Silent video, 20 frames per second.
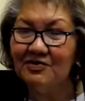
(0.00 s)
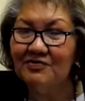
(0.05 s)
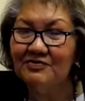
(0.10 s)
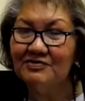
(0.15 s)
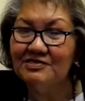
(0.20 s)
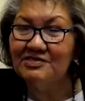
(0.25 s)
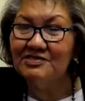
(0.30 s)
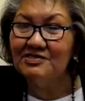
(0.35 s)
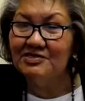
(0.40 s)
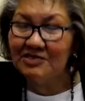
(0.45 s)

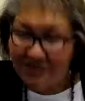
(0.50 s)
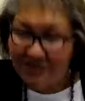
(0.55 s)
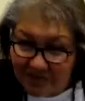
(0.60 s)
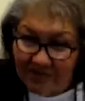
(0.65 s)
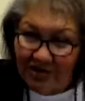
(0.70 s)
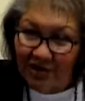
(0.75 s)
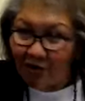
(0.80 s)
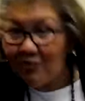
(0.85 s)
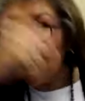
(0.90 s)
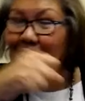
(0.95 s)
cones, you
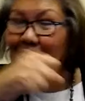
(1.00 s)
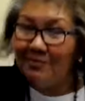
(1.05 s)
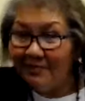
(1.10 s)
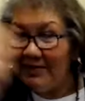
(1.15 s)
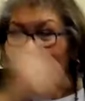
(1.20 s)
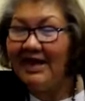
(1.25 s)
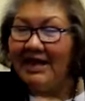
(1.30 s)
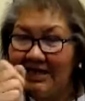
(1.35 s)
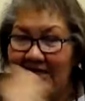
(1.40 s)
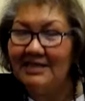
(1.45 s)
don't
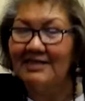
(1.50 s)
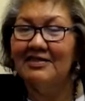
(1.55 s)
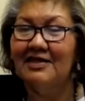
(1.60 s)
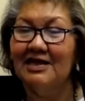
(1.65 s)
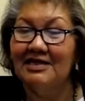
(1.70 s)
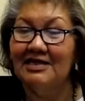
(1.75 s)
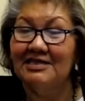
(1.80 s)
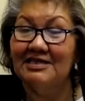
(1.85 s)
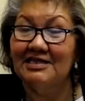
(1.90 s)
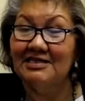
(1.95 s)
bang it
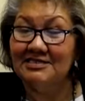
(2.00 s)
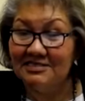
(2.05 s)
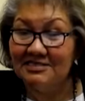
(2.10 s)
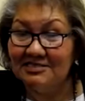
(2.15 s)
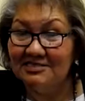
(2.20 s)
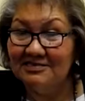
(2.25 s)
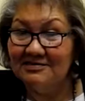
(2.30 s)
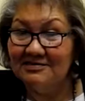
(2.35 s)
like this.